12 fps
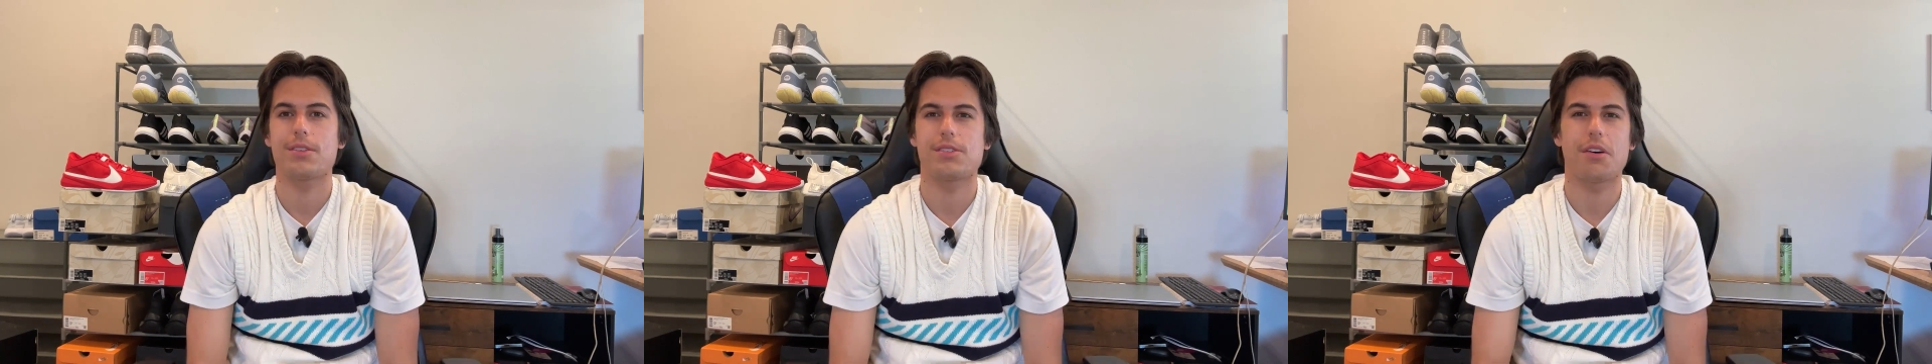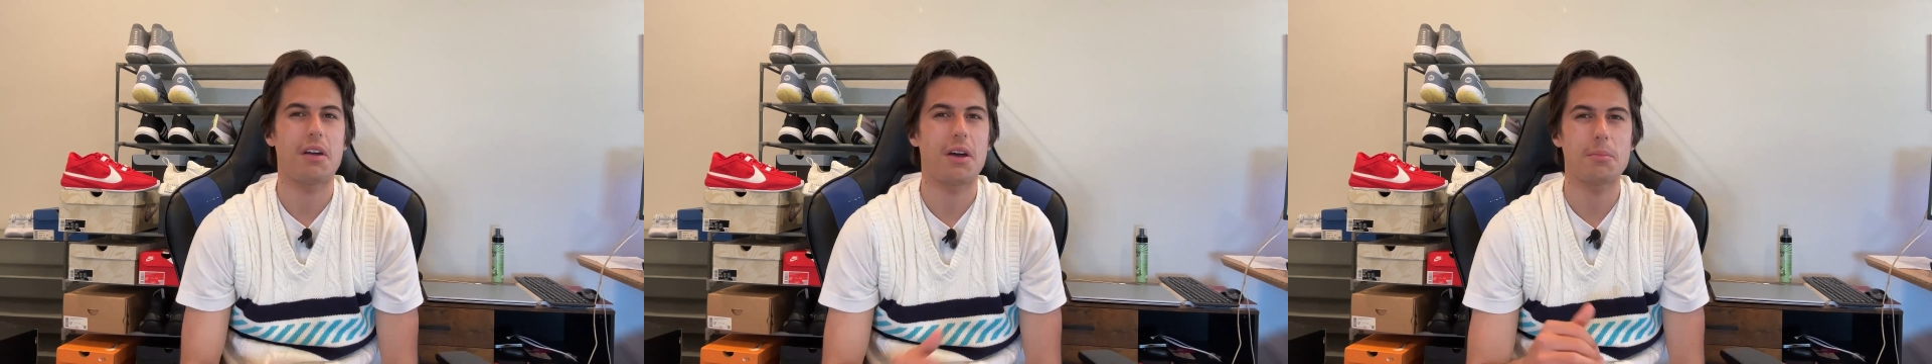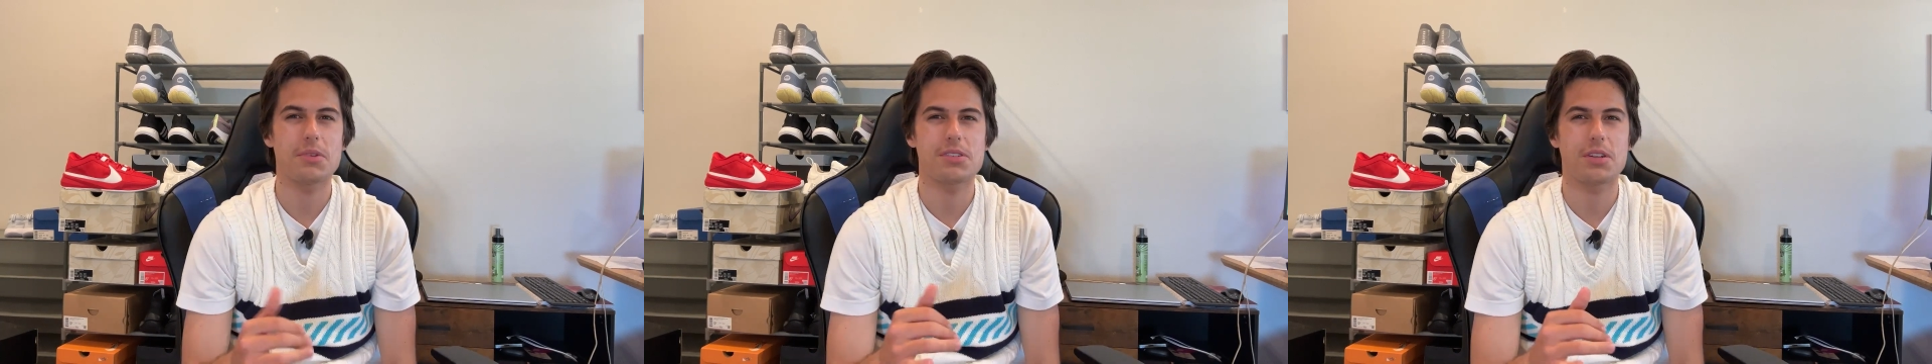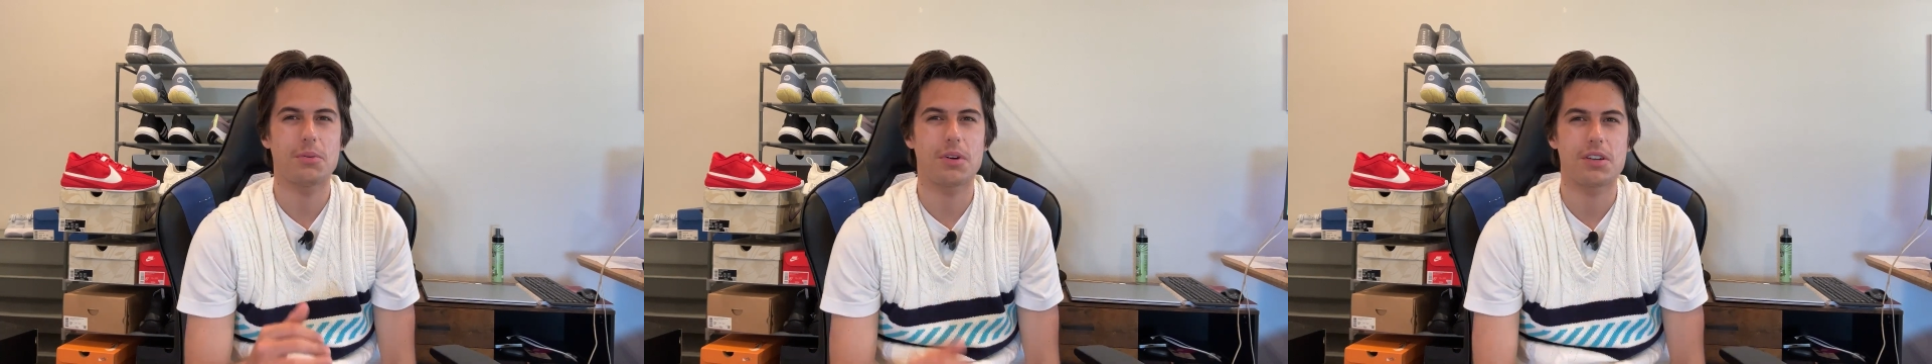So I almost
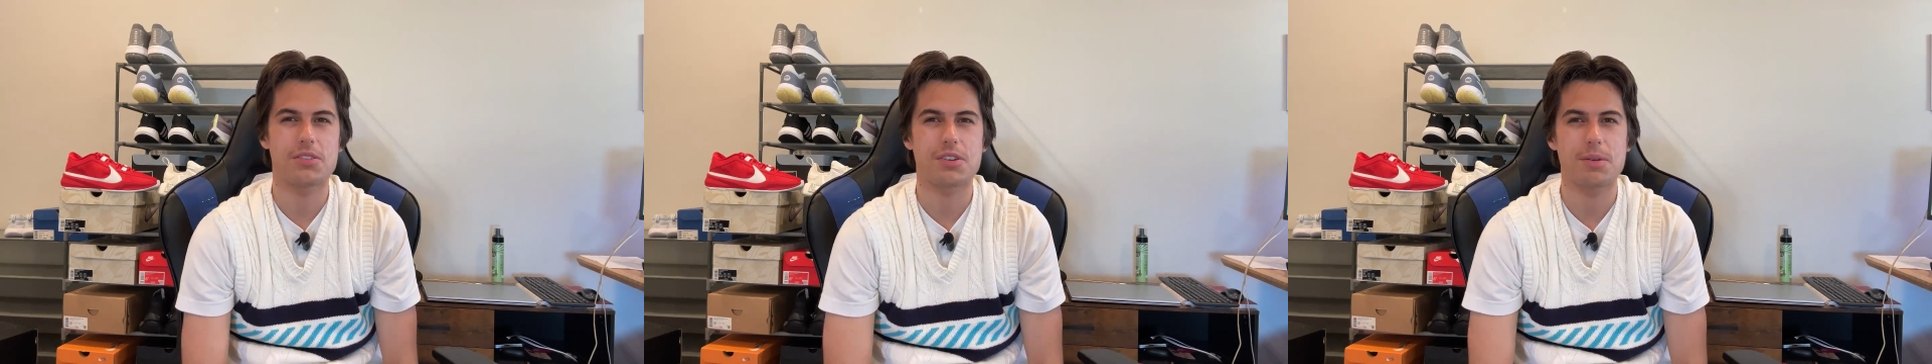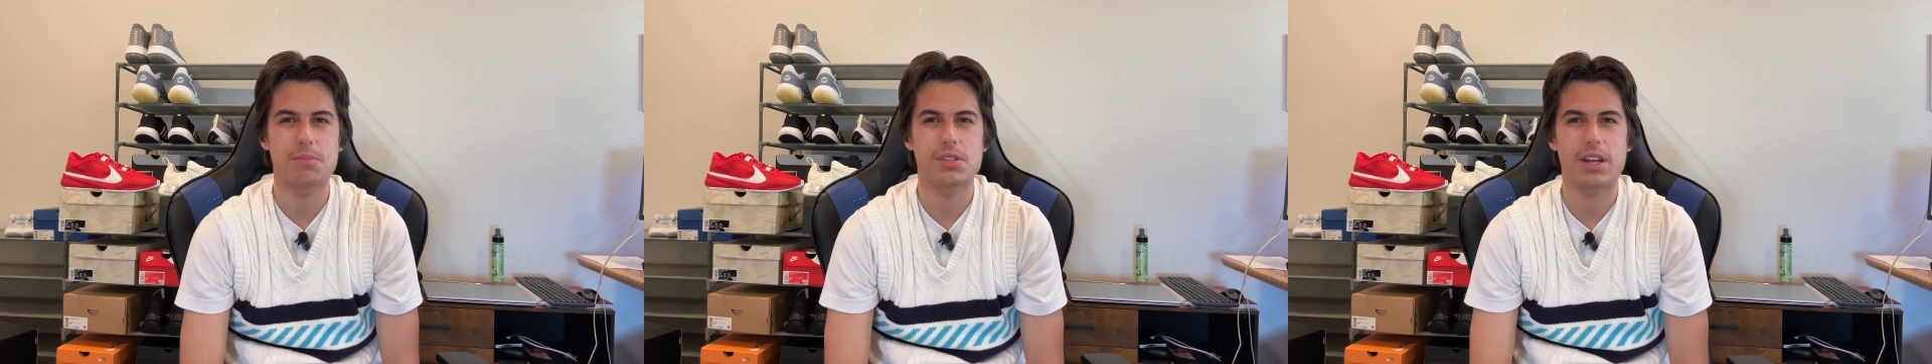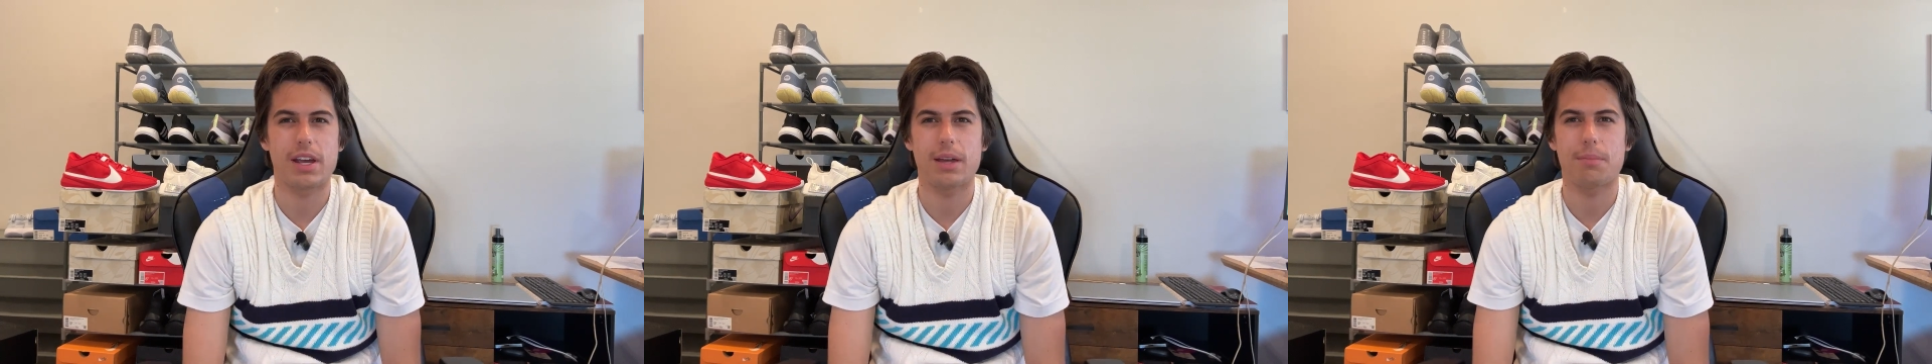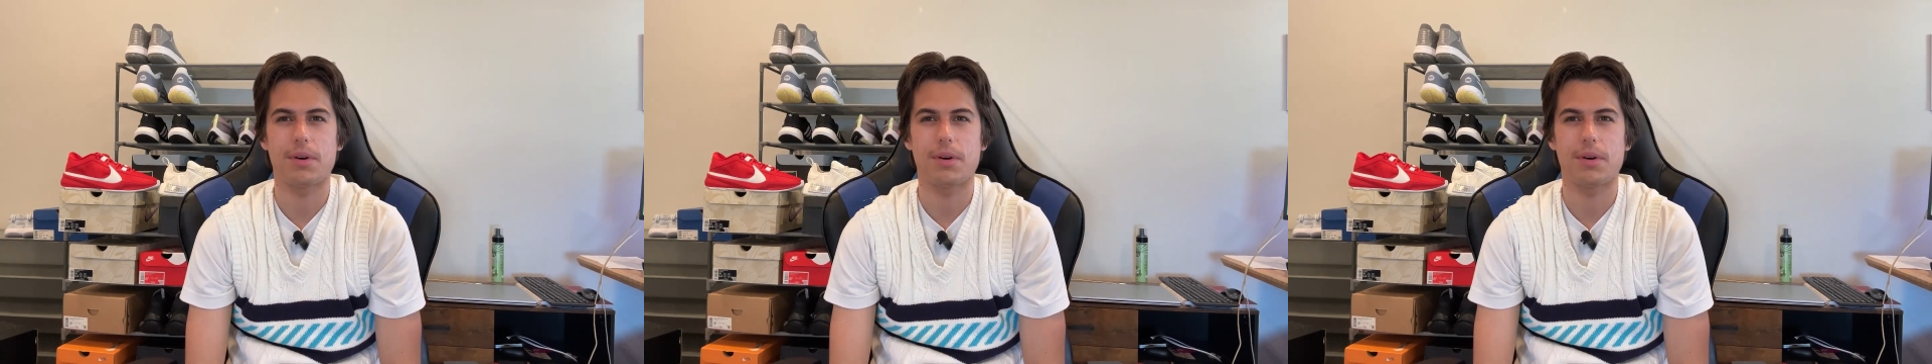didn't want to stream today,